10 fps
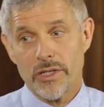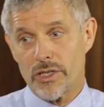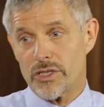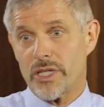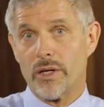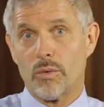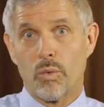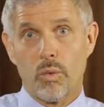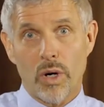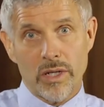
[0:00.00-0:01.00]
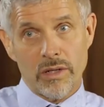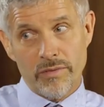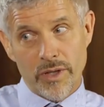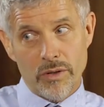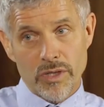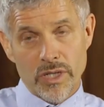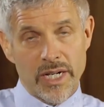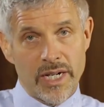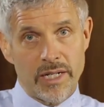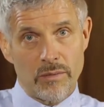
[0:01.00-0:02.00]
just take one of those
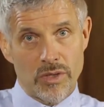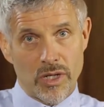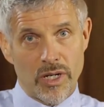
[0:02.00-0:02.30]
items